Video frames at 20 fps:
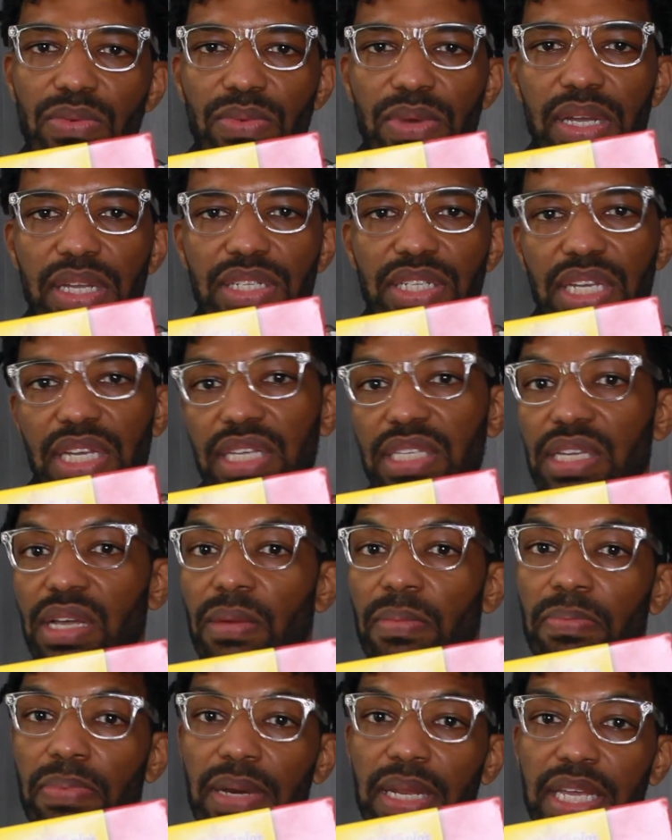which is
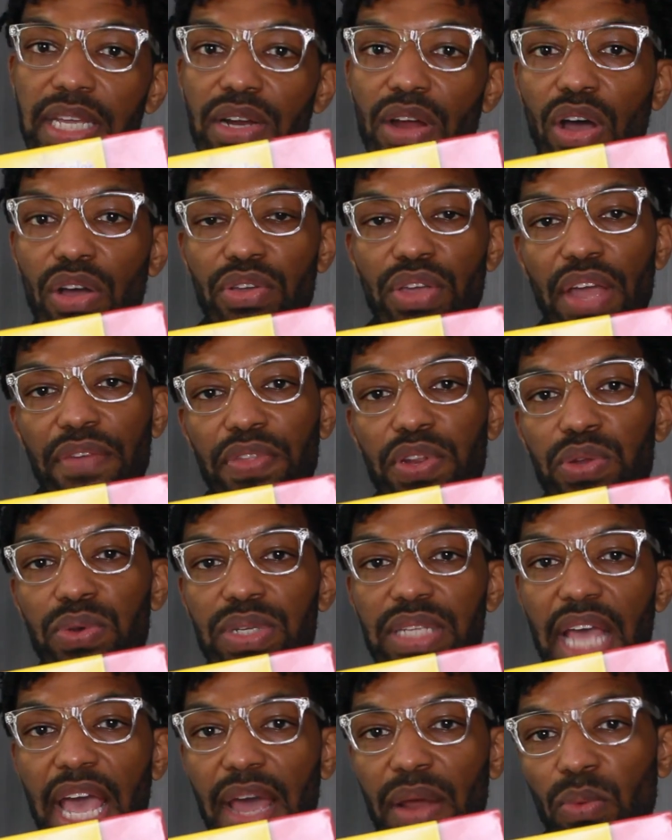complete. All you have to do
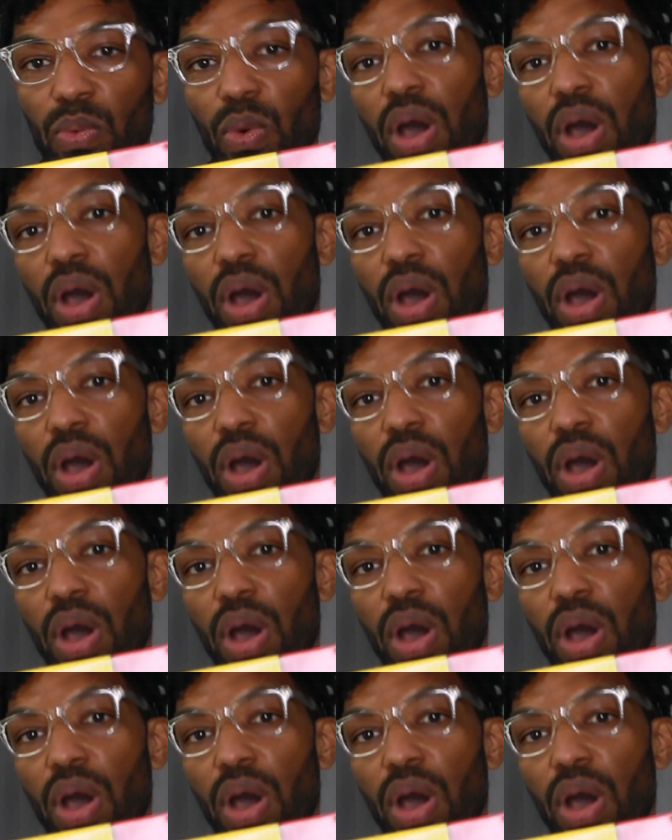is add